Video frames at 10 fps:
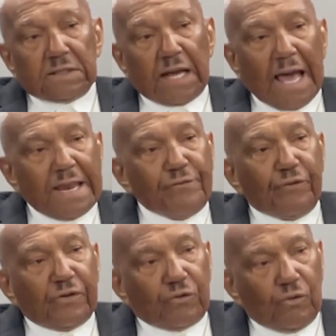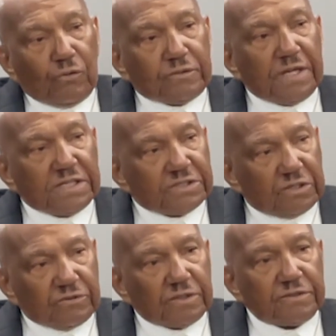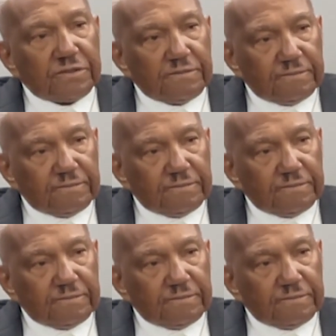I didn't recruit 10 students.